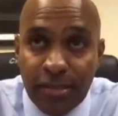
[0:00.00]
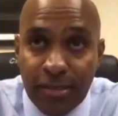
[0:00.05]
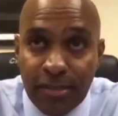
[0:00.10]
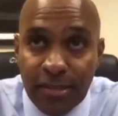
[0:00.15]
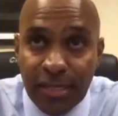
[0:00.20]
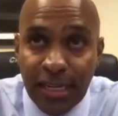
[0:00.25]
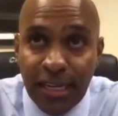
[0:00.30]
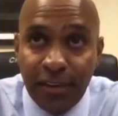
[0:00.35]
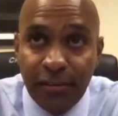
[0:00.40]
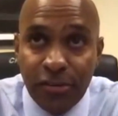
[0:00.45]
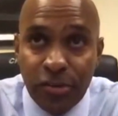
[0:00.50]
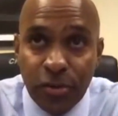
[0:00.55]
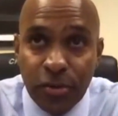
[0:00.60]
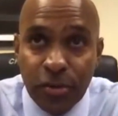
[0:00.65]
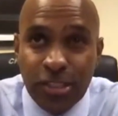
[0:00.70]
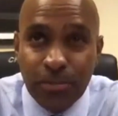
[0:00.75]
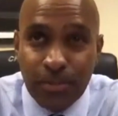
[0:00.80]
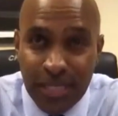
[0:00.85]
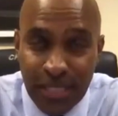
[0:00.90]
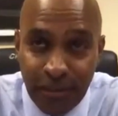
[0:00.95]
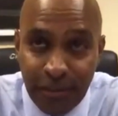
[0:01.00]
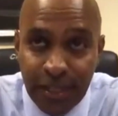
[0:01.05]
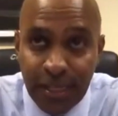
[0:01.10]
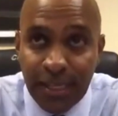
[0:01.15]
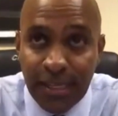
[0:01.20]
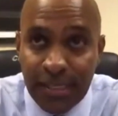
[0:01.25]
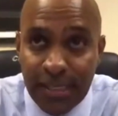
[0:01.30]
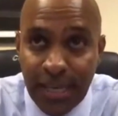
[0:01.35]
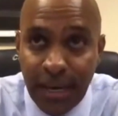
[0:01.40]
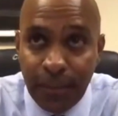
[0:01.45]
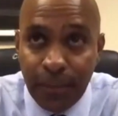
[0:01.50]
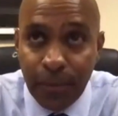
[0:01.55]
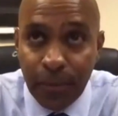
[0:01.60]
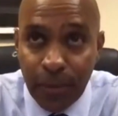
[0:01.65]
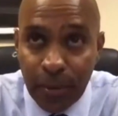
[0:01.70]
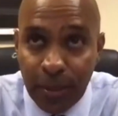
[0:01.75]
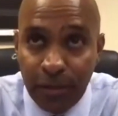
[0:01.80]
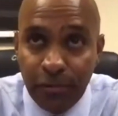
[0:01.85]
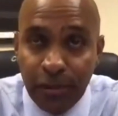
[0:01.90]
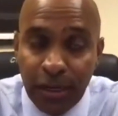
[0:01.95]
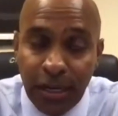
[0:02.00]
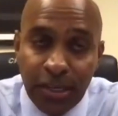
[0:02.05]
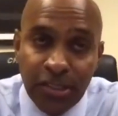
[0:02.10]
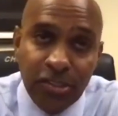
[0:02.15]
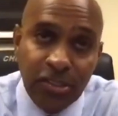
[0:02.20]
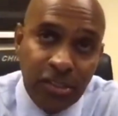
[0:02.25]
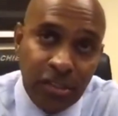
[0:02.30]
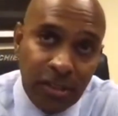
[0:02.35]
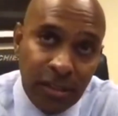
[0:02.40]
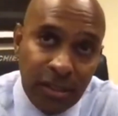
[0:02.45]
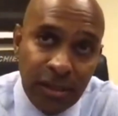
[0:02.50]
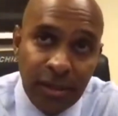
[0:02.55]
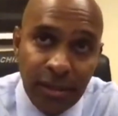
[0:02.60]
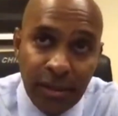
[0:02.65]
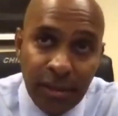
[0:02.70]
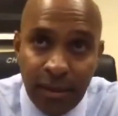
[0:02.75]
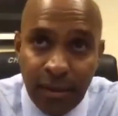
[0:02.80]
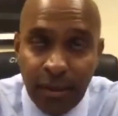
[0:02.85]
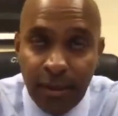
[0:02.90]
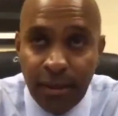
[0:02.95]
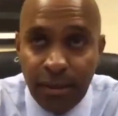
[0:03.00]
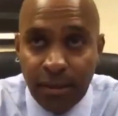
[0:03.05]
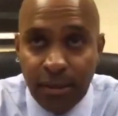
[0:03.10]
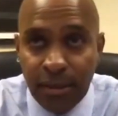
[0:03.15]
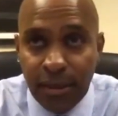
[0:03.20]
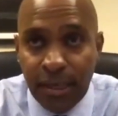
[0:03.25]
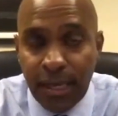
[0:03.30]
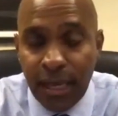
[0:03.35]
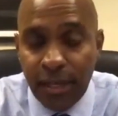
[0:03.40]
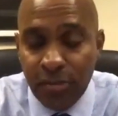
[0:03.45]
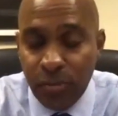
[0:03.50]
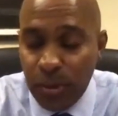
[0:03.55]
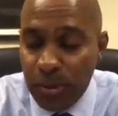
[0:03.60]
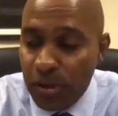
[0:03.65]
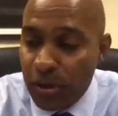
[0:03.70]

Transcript: you a specific example in relation to the case we talked about.